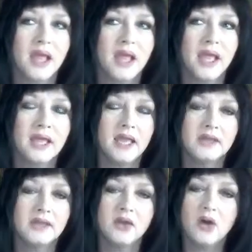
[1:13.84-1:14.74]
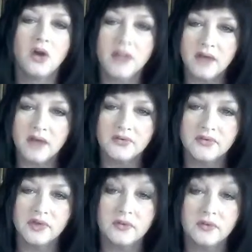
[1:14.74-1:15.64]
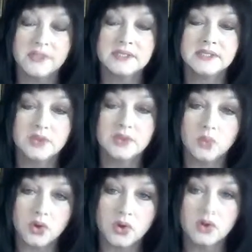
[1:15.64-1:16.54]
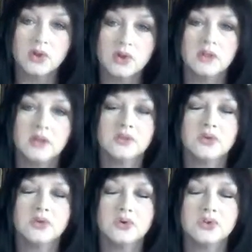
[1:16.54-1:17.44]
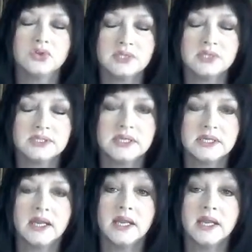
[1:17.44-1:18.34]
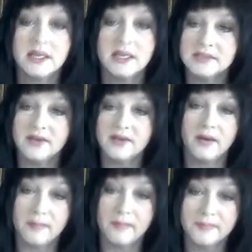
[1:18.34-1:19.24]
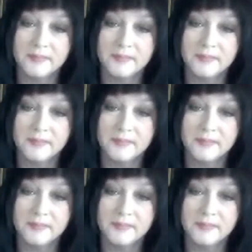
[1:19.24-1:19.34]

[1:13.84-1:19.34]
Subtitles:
And they call out for Him. They send word, and there's urgency, and He doesn't come.